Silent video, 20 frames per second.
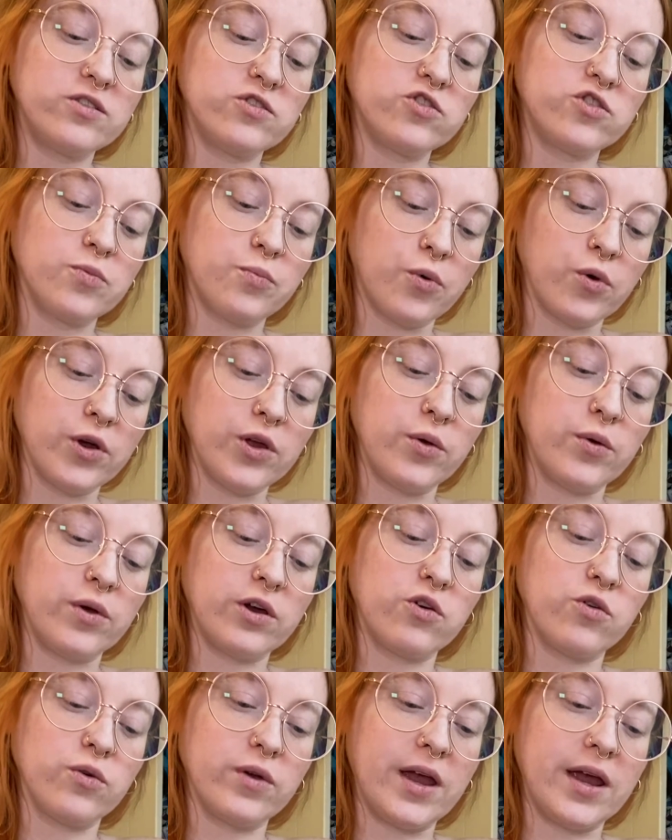to support you in
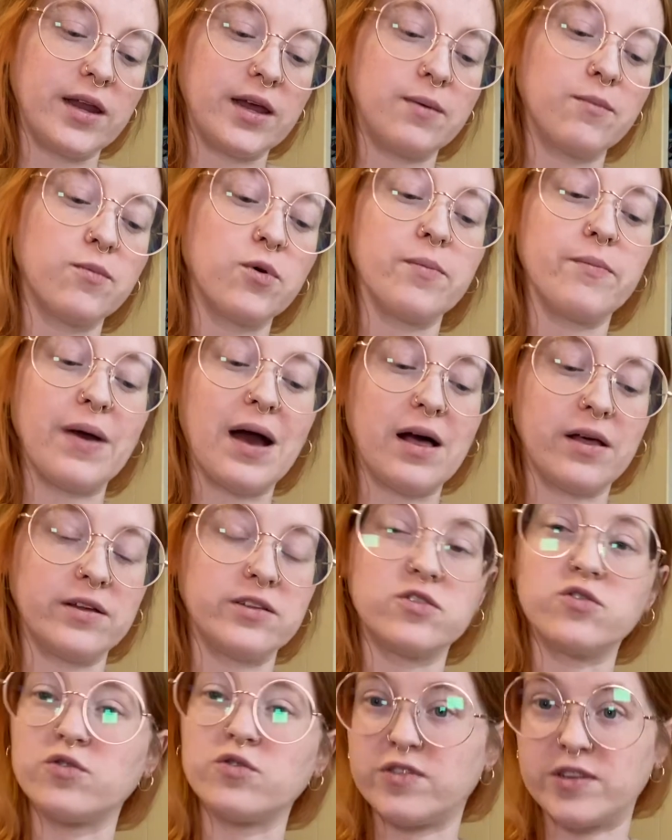creating more
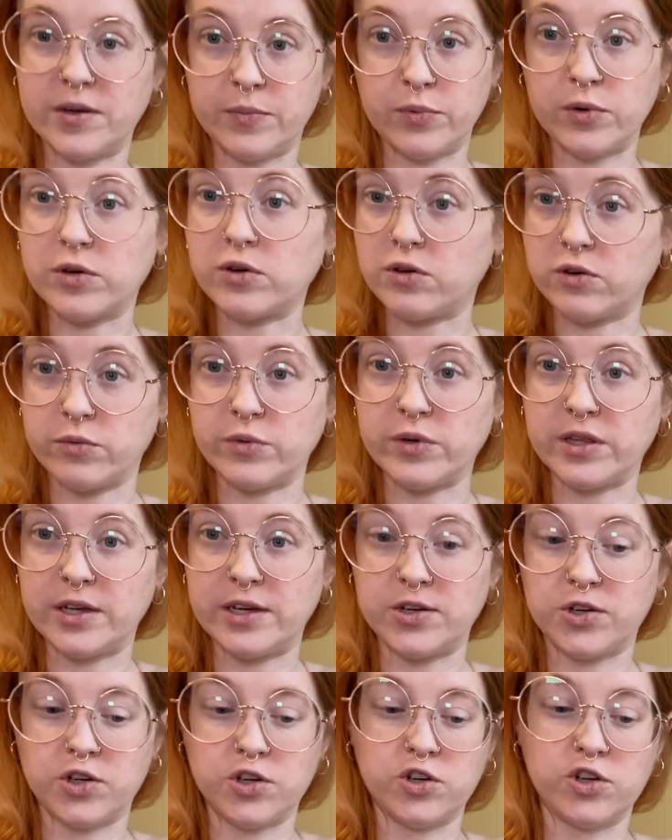balanced reciprocal
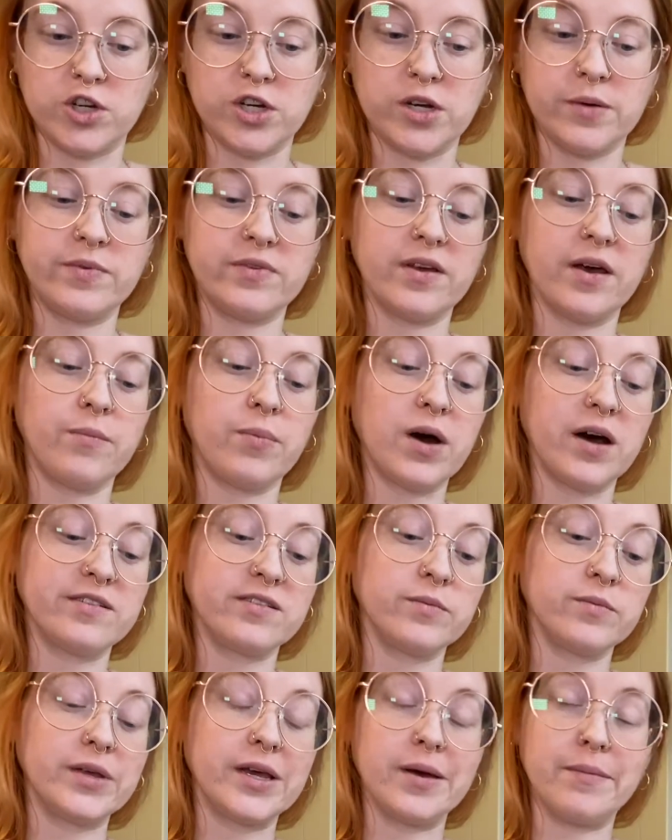relationships,
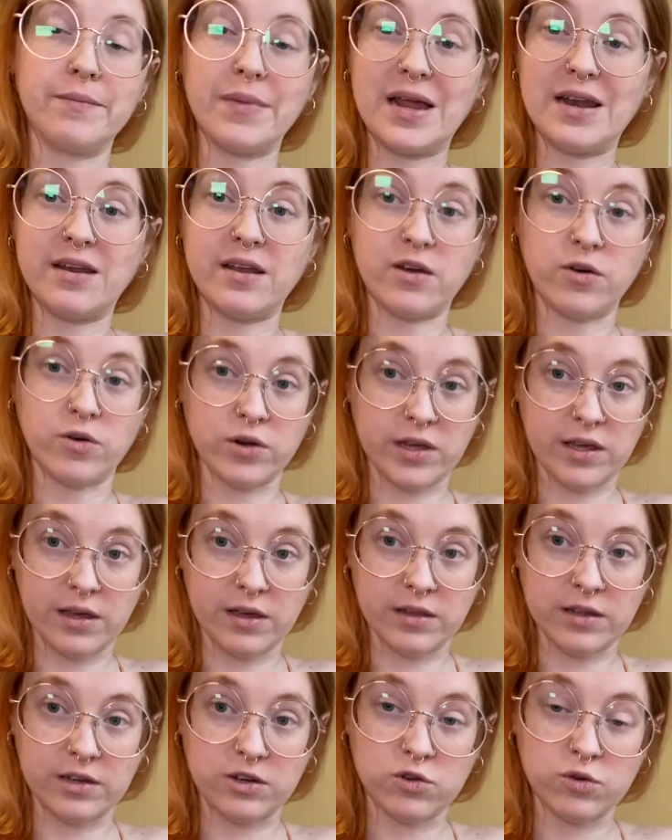possibly amending or
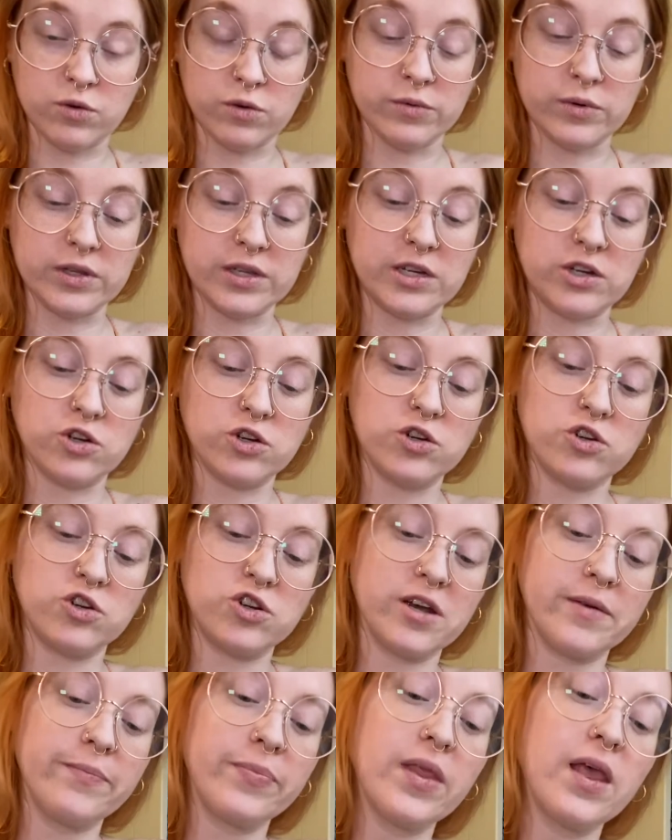healing to a
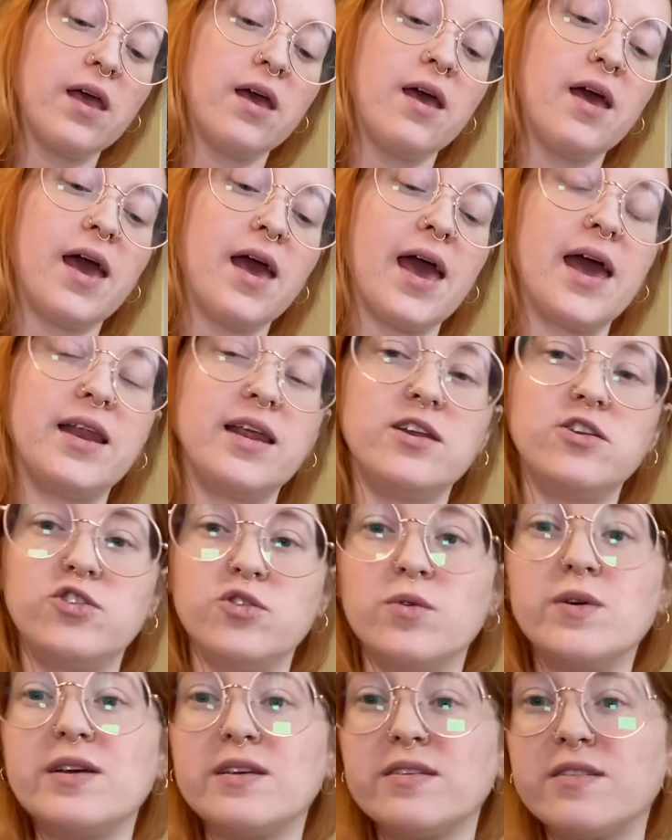relationship. And in
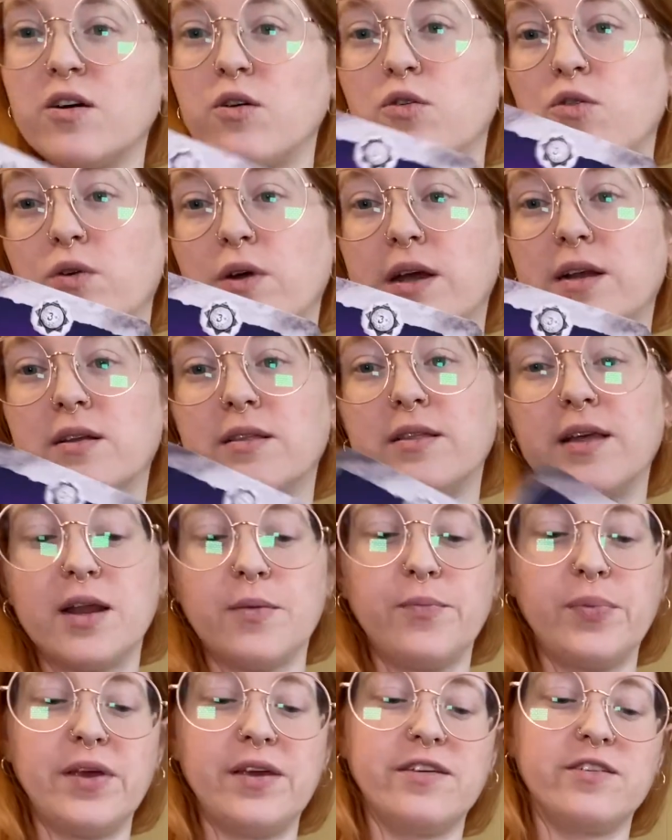doing so, create a lot
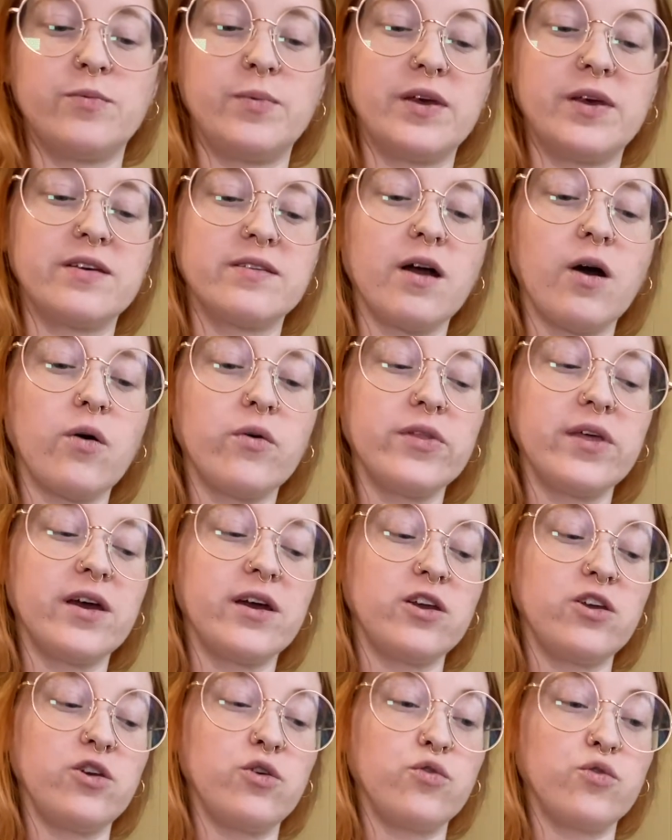of peace because not only are
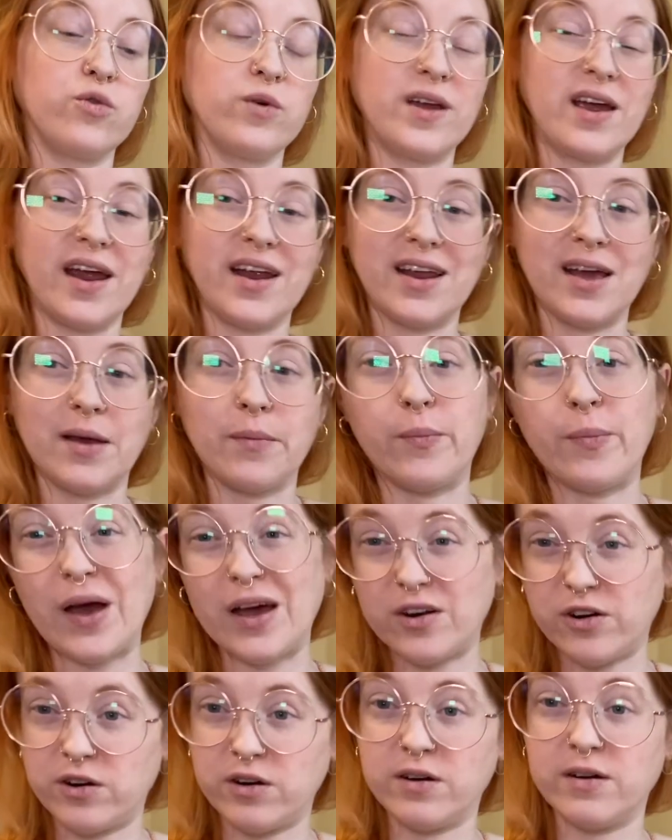you creating
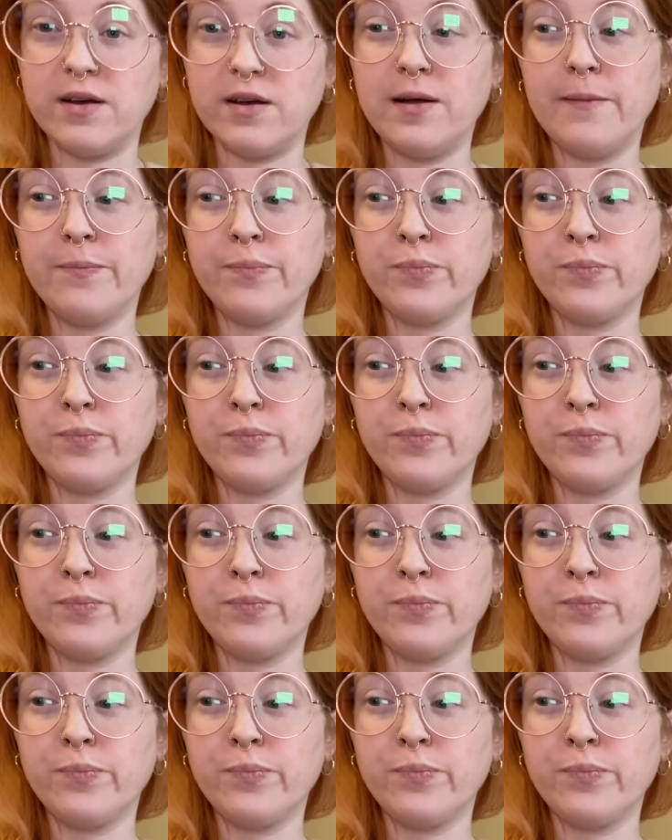better